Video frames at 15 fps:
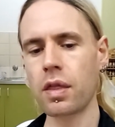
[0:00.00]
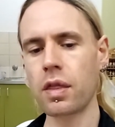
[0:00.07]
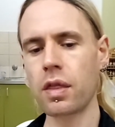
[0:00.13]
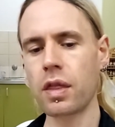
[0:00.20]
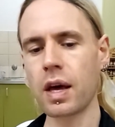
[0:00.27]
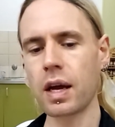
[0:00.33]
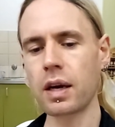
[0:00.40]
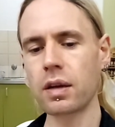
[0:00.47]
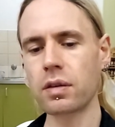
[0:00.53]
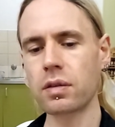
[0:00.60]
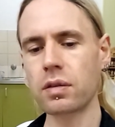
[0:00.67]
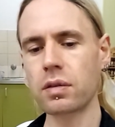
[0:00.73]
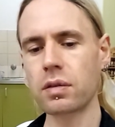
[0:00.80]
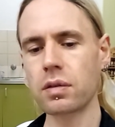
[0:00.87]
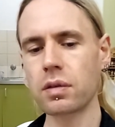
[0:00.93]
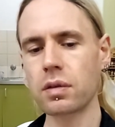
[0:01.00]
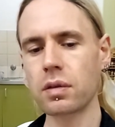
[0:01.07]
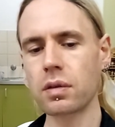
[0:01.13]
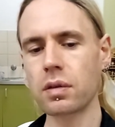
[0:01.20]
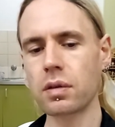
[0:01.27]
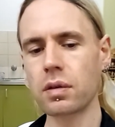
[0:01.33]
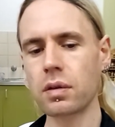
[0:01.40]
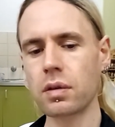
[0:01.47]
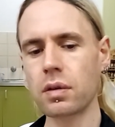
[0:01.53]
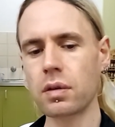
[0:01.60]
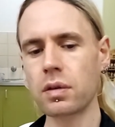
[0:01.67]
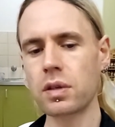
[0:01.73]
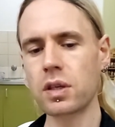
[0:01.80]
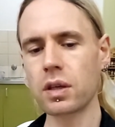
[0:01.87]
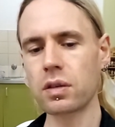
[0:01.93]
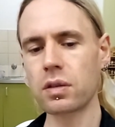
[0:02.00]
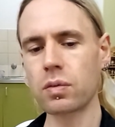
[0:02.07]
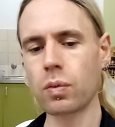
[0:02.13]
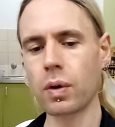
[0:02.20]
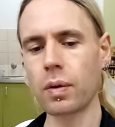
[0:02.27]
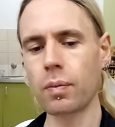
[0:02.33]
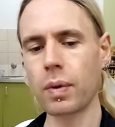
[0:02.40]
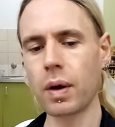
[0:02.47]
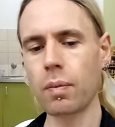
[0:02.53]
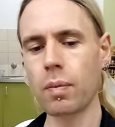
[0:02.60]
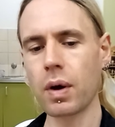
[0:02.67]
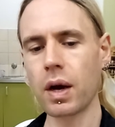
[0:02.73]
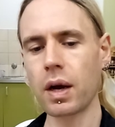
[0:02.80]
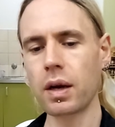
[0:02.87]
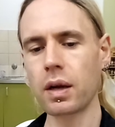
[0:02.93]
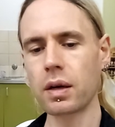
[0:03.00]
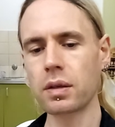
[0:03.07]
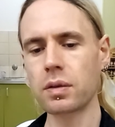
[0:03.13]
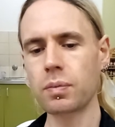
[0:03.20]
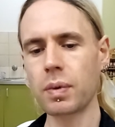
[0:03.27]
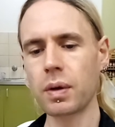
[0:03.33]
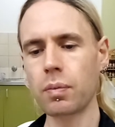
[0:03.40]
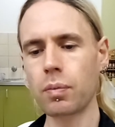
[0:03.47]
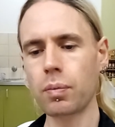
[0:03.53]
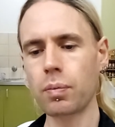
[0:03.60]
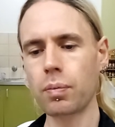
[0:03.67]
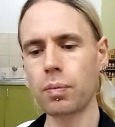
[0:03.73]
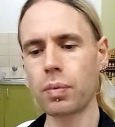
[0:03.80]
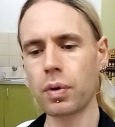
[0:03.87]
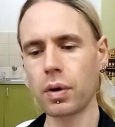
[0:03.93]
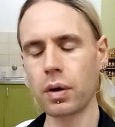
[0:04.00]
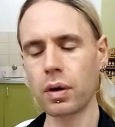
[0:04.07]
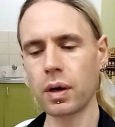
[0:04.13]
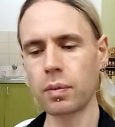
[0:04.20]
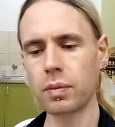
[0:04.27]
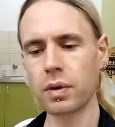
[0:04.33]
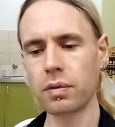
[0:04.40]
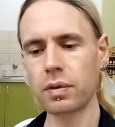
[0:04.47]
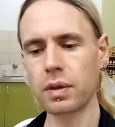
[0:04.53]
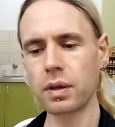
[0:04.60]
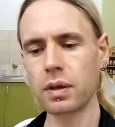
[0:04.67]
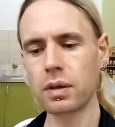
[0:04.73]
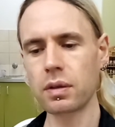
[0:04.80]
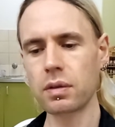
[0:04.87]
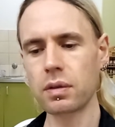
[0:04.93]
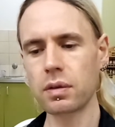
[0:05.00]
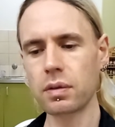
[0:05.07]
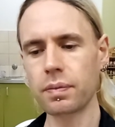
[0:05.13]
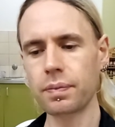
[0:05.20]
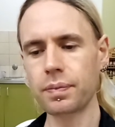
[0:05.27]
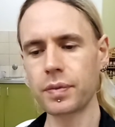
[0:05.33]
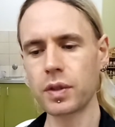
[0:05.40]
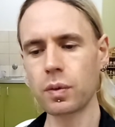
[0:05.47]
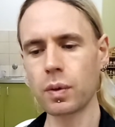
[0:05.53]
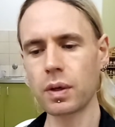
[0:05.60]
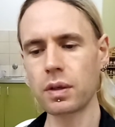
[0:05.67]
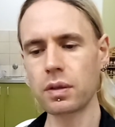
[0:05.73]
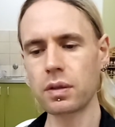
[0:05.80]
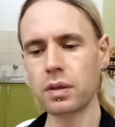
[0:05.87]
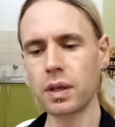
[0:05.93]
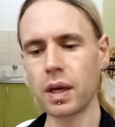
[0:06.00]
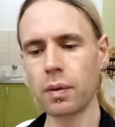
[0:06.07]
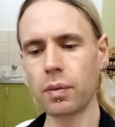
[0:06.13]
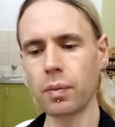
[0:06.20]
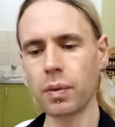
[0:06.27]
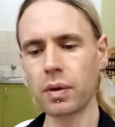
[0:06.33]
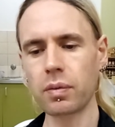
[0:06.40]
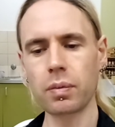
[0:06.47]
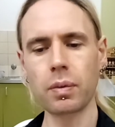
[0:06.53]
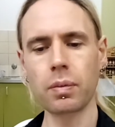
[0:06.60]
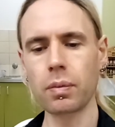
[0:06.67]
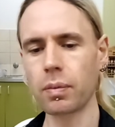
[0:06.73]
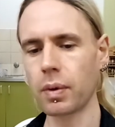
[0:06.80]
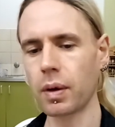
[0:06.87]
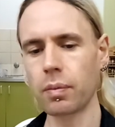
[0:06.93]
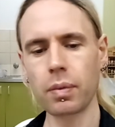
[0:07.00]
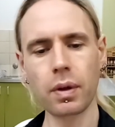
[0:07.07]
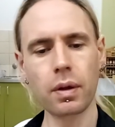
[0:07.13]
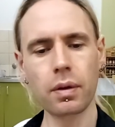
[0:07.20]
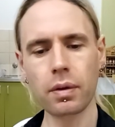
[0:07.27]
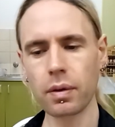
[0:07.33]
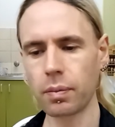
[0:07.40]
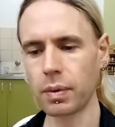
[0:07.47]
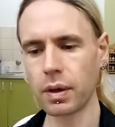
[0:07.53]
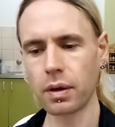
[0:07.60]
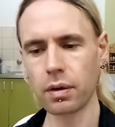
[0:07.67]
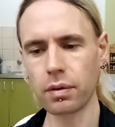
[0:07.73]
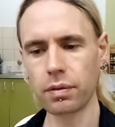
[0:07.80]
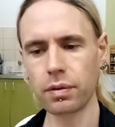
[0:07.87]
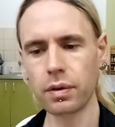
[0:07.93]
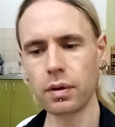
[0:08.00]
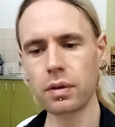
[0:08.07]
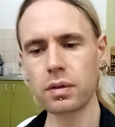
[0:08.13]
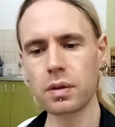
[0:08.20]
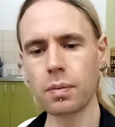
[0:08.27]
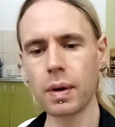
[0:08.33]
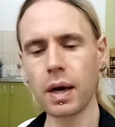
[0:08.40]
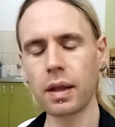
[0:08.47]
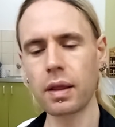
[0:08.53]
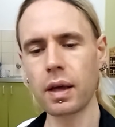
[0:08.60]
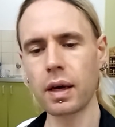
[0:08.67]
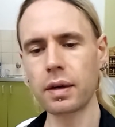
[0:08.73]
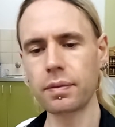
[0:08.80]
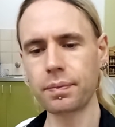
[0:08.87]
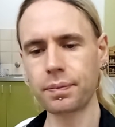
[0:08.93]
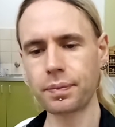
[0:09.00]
that is just what my mind has been programmed over the years to understand, but most people might be a bit confused about that